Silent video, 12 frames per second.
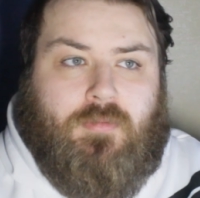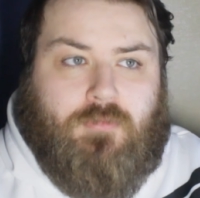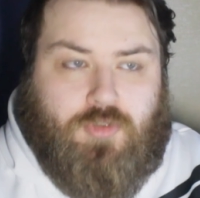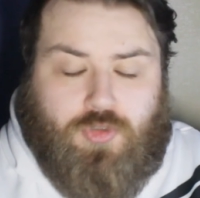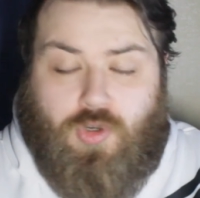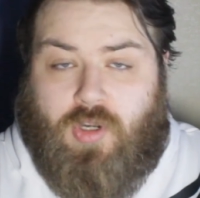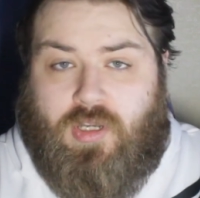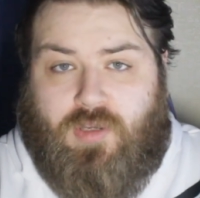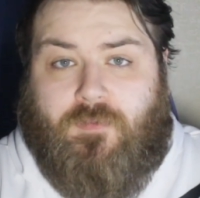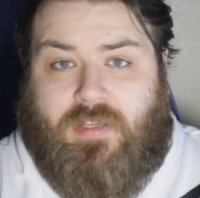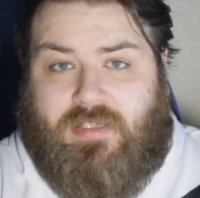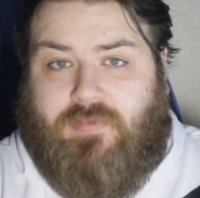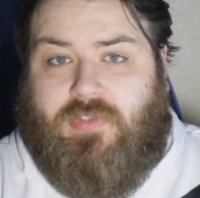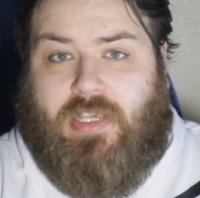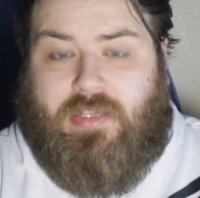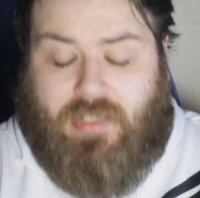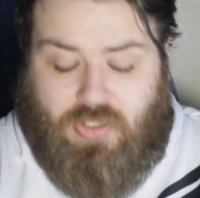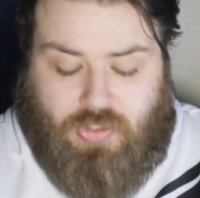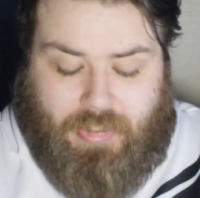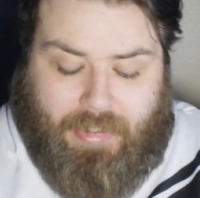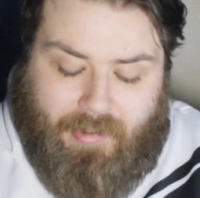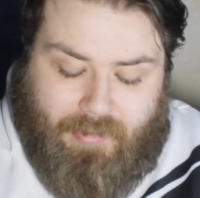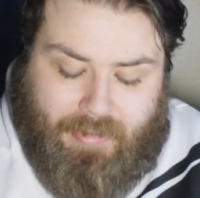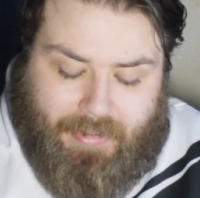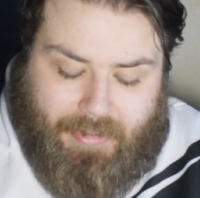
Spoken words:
stronger defensive side this year,